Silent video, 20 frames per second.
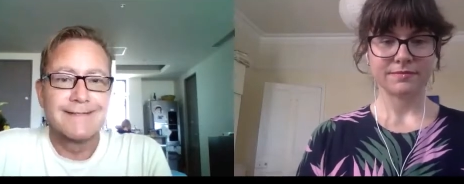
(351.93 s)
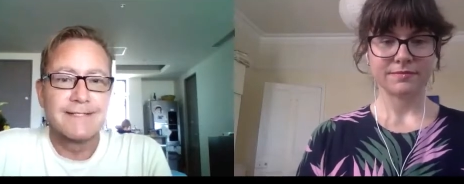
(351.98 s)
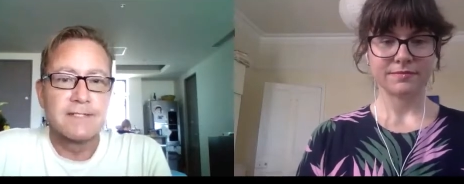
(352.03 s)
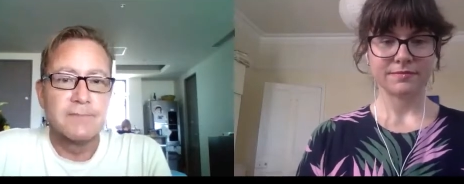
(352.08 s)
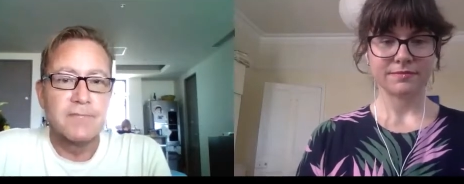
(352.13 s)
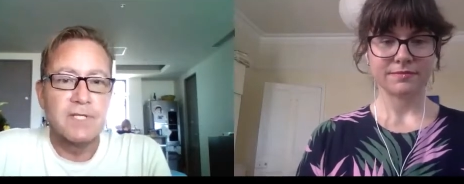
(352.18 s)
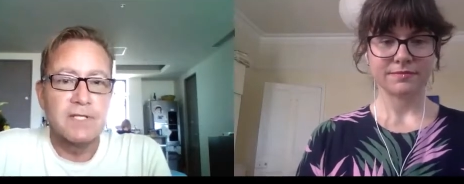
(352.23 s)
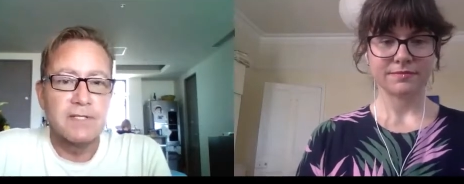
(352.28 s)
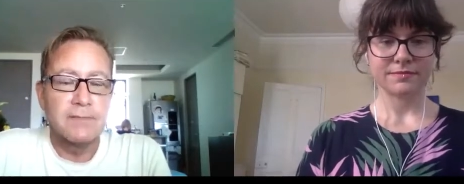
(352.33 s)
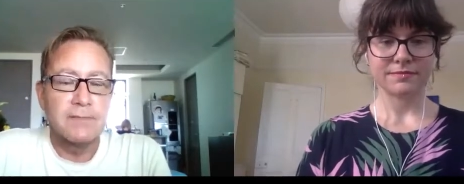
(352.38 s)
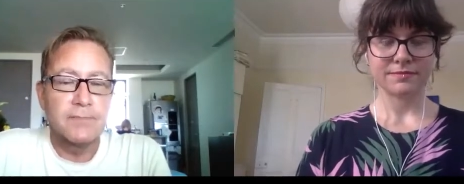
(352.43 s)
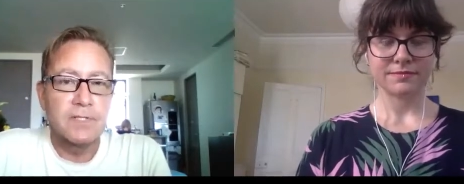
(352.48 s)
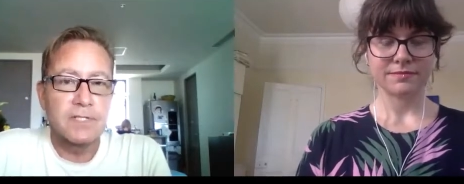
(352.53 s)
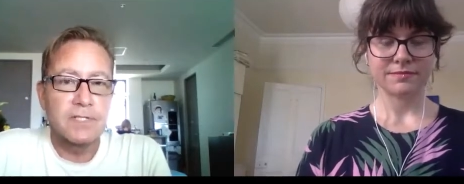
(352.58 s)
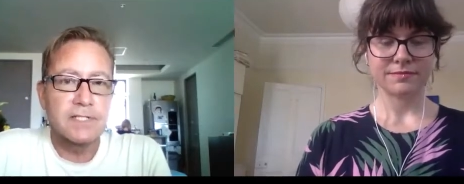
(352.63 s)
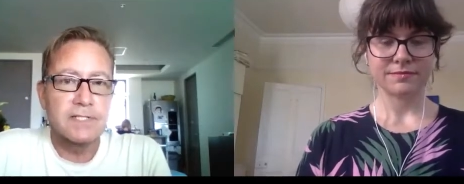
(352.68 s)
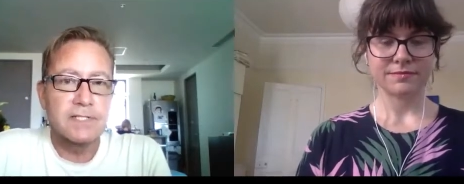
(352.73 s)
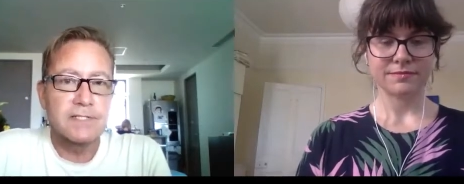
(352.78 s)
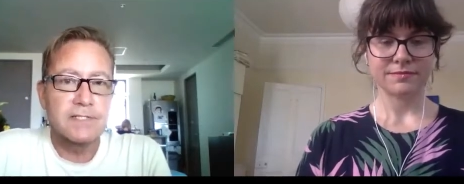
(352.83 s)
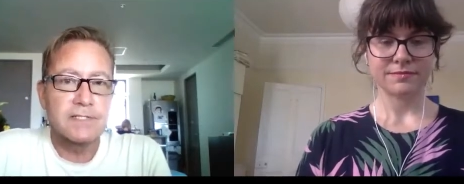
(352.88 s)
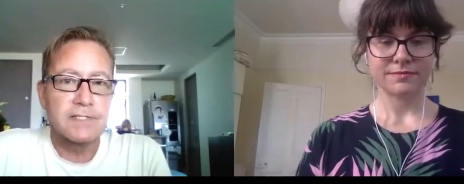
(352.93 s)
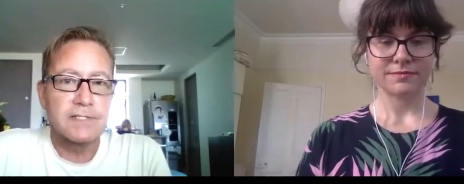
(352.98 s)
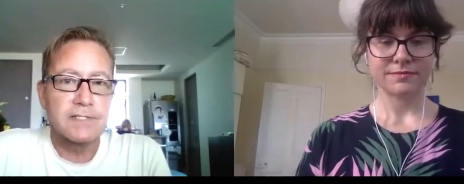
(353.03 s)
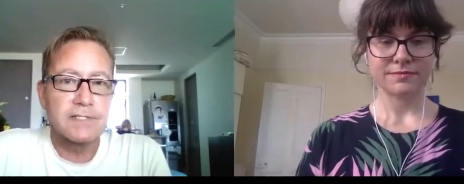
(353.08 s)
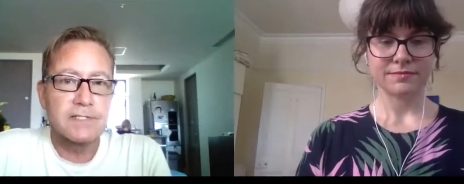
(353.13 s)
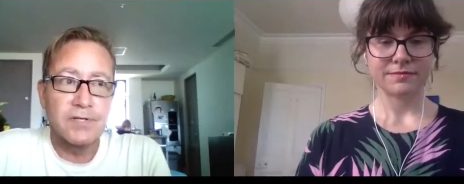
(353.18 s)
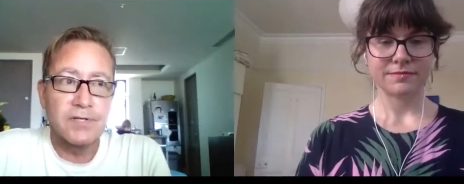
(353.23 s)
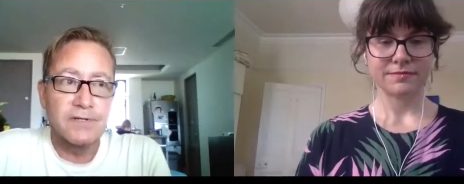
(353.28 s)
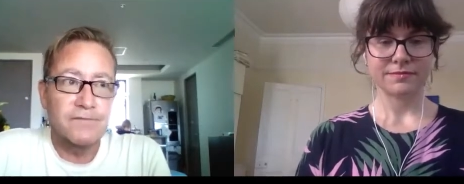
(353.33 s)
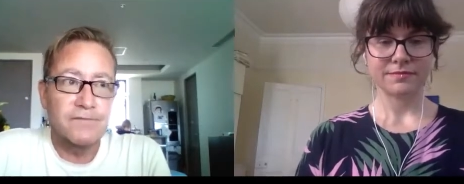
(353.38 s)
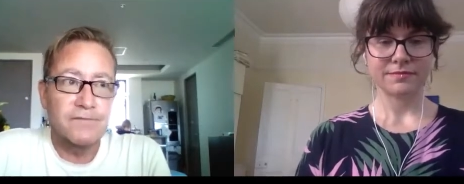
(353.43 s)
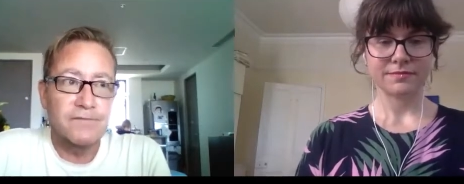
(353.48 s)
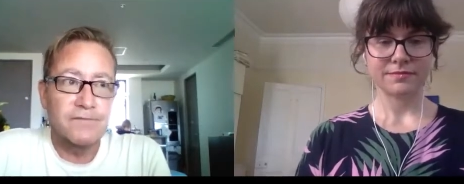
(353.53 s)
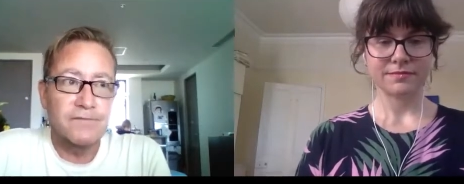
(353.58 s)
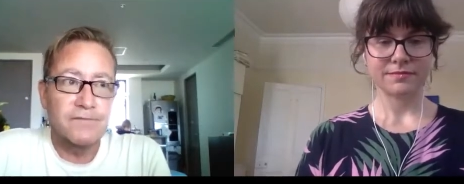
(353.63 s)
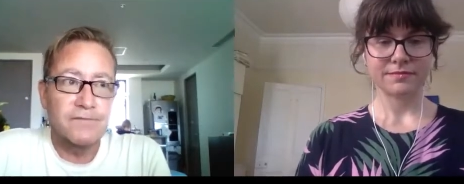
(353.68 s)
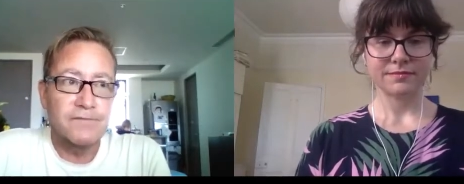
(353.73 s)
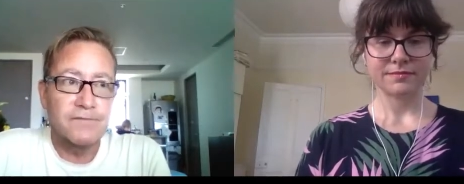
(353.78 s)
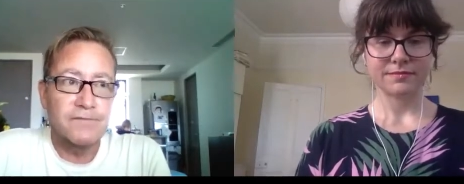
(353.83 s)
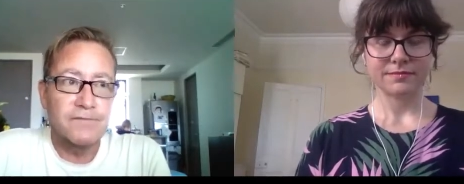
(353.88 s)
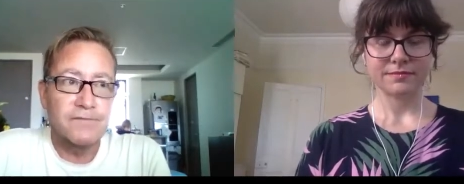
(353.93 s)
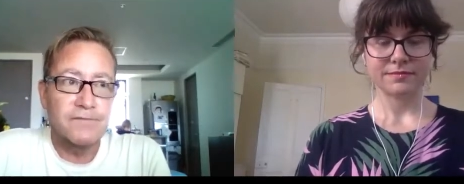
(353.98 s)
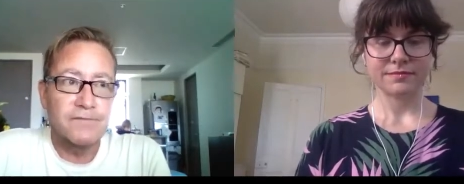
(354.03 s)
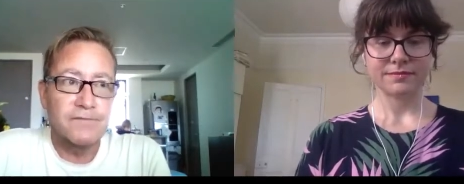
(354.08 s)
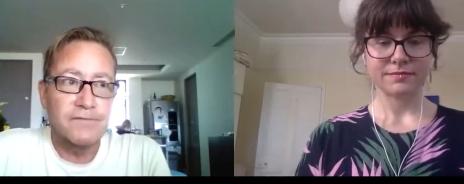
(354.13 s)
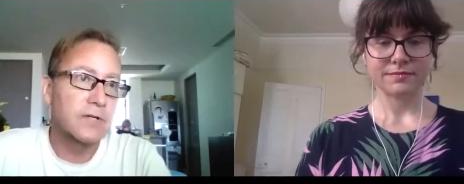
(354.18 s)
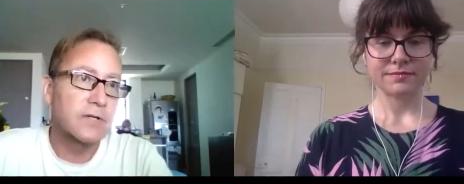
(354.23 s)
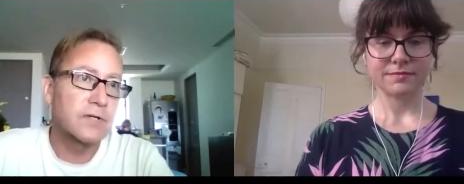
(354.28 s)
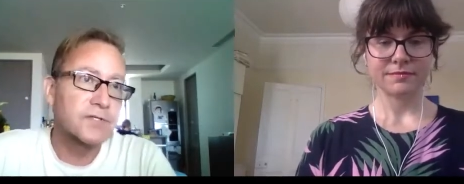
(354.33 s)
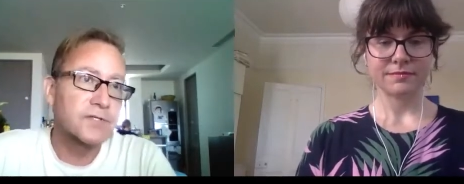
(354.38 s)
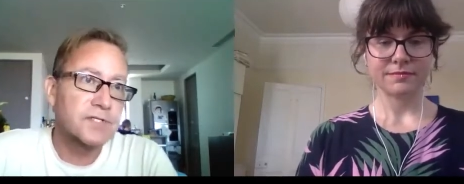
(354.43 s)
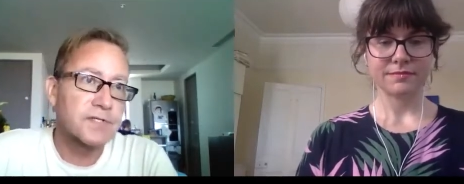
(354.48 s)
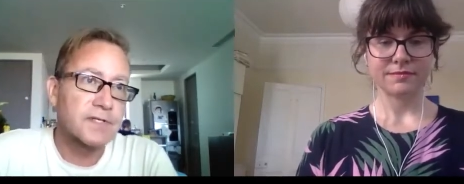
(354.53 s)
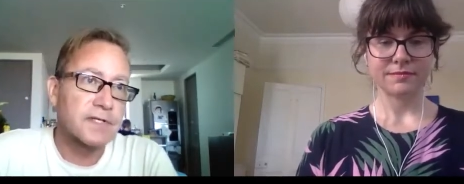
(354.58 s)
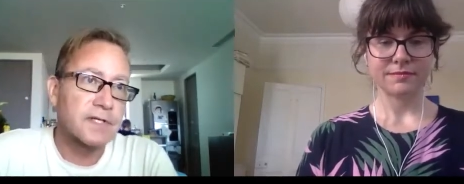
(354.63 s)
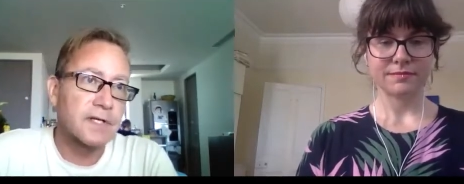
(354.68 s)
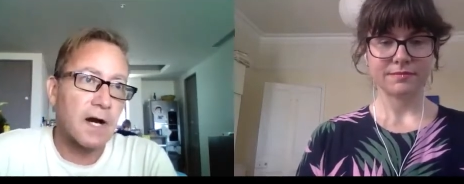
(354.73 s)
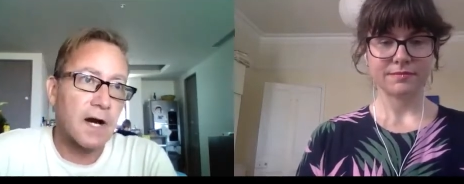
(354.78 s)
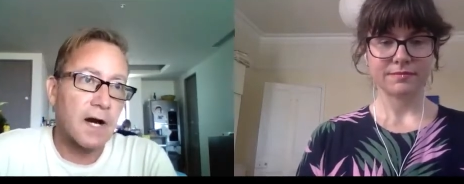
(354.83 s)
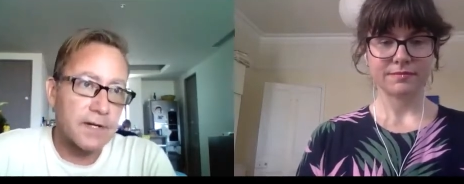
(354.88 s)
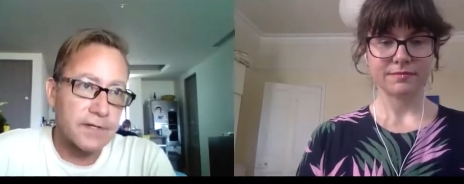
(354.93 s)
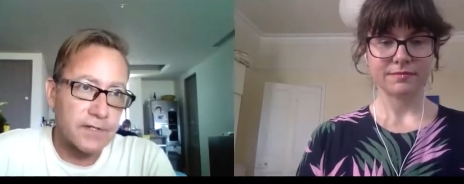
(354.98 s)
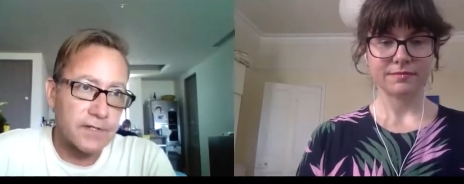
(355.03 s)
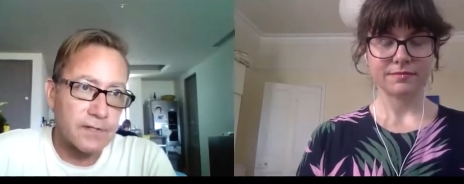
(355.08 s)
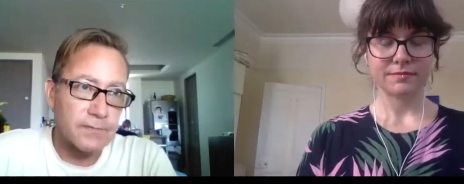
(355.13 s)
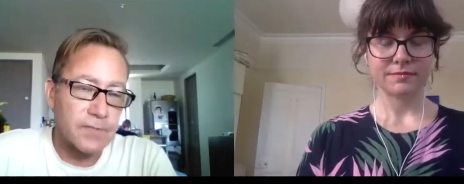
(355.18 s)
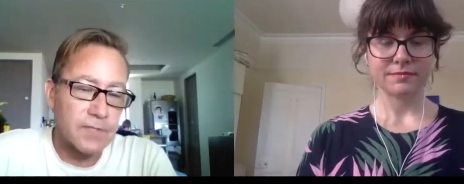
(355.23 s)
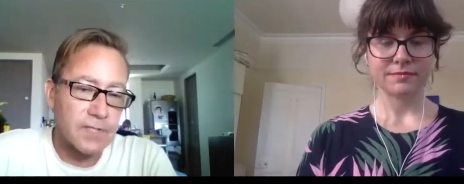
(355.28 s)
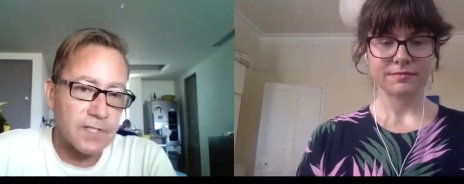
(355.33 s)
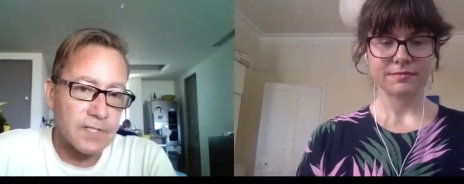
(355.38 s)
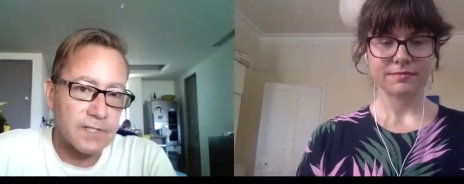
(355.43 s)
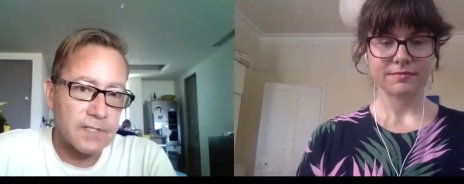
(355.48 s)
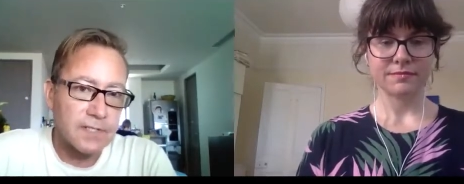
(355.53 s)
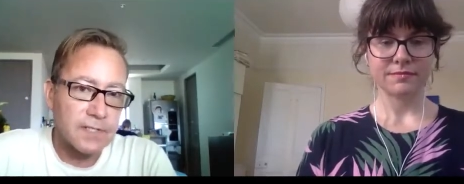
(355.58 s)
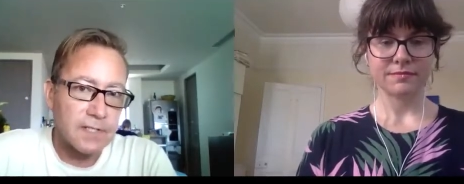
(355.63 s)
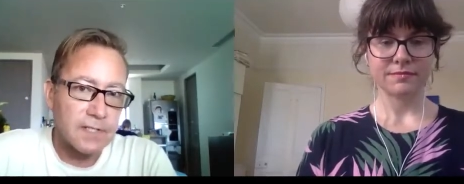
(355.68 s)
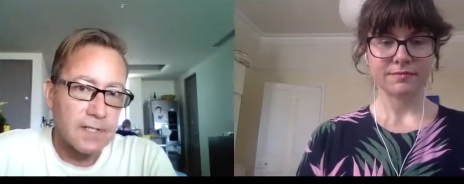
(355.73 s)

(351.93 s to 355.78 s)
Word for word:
Speaker 1: To me, the book is pretty far superior to the audiobook.